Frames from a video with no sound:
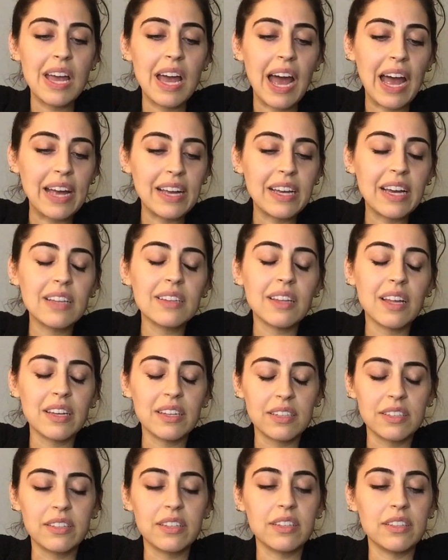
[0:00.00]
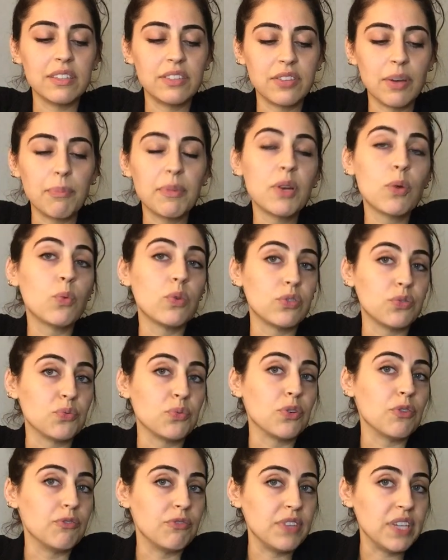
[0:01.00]
I get like something was
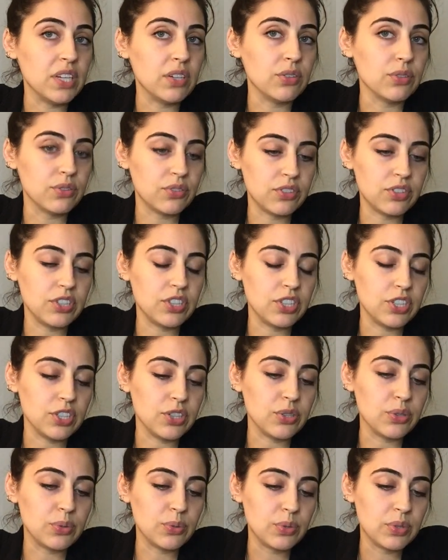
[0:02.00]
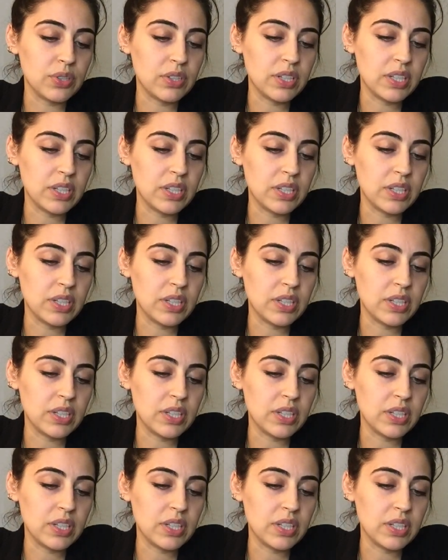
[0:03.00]
revealed to you